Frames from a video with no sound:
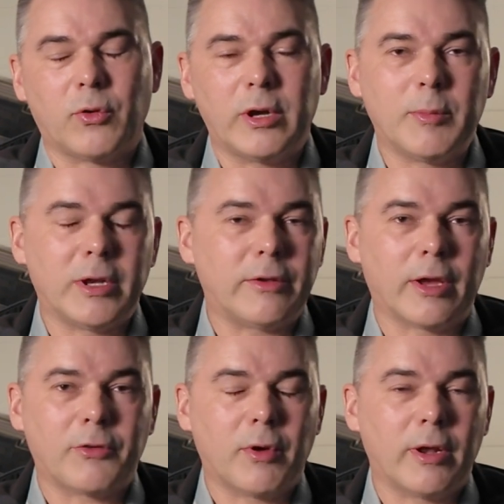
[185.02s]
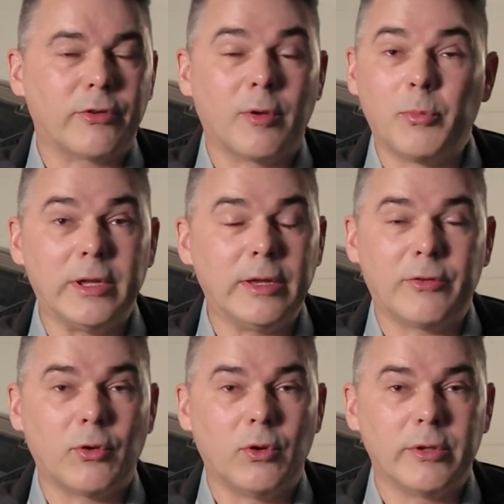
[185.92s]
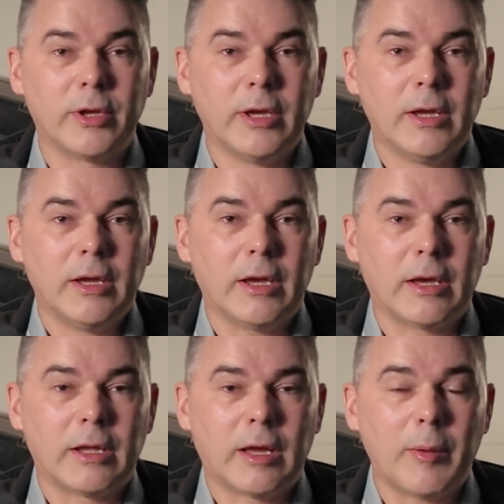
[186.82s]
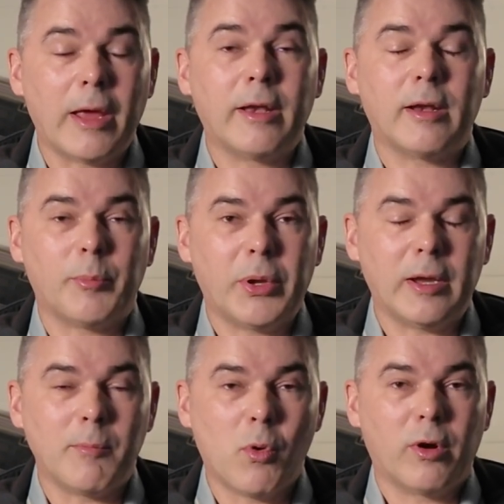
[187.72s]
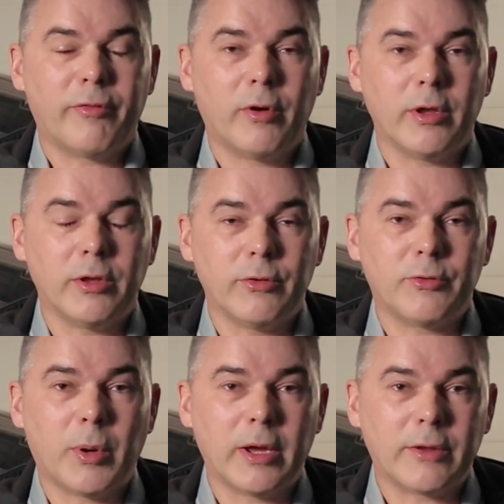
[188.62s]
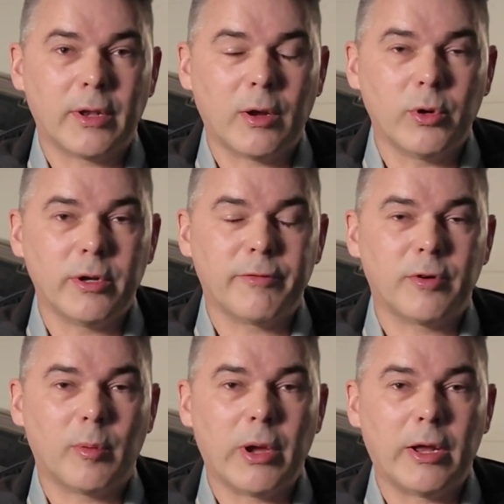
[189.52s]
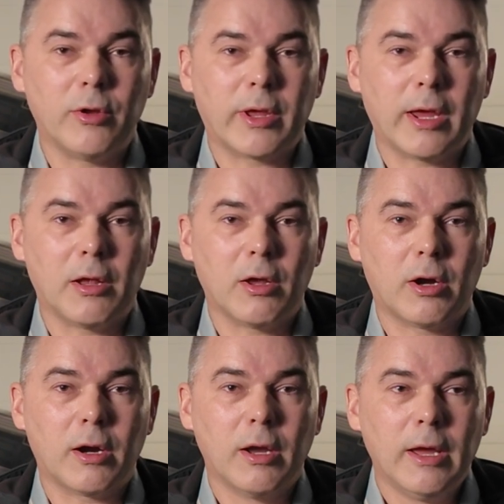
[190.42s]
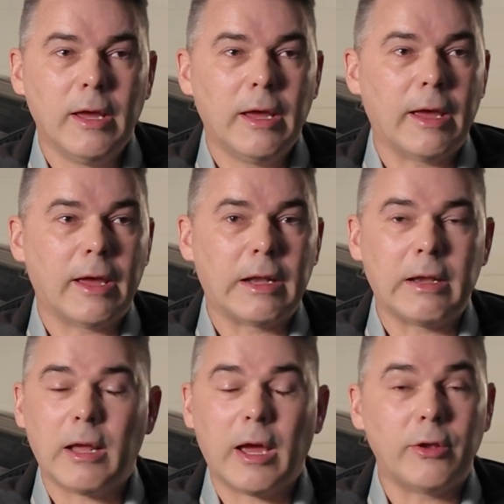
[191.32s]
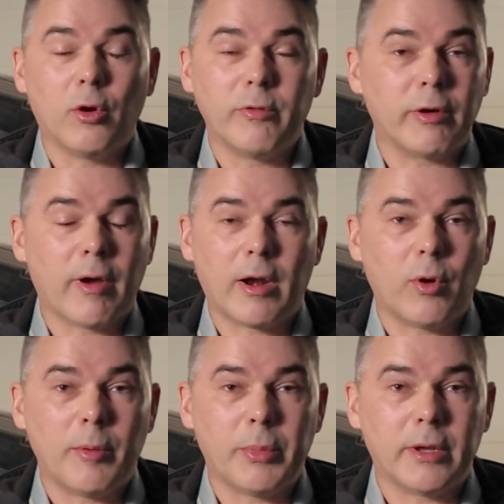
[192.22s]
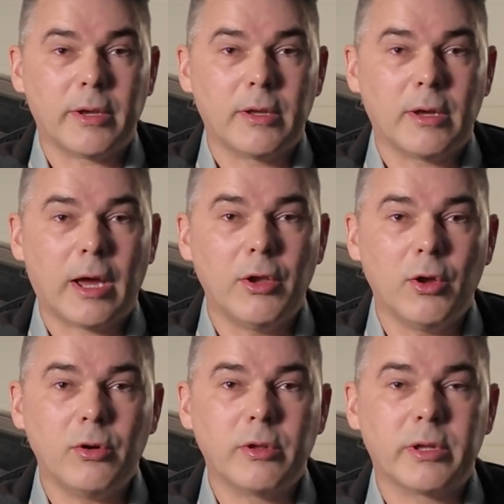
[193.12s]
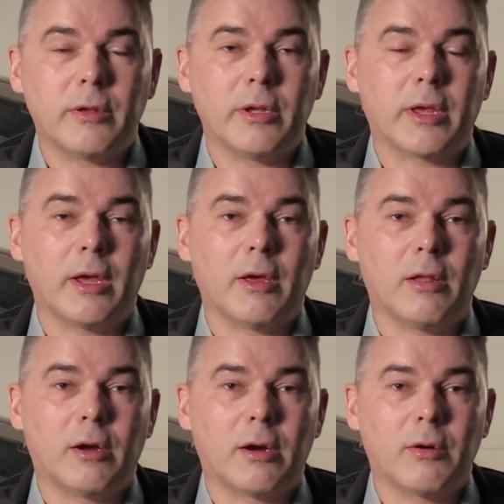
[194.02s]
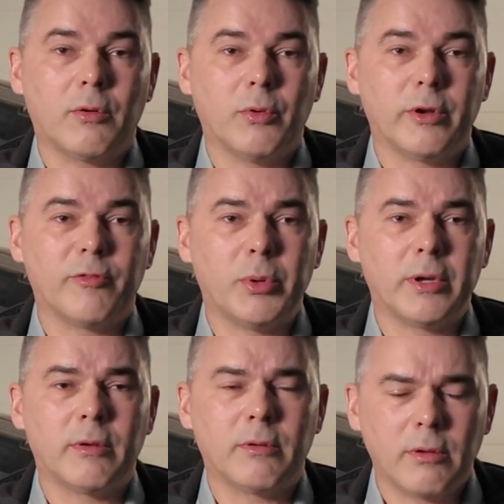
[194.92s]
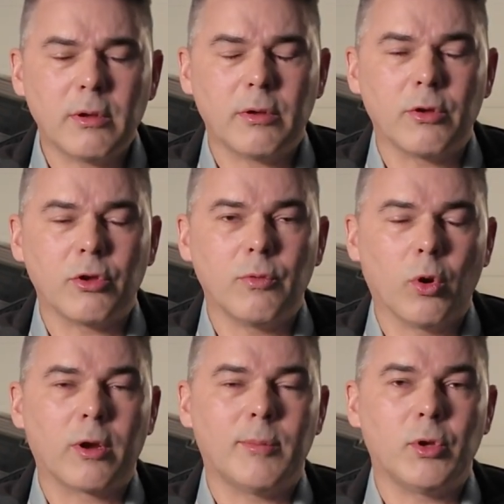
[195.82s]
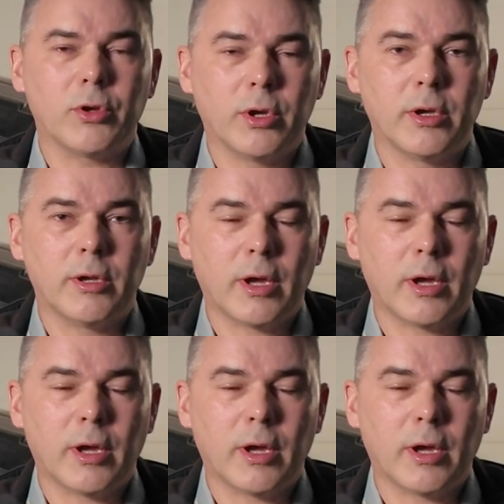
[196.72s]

20-minute test ride, I was completely sold. And I ended up paying more for a used bike than I would have for a brand new KLR. And I don't regret it one bit. I know that the KLR would have been workable, good.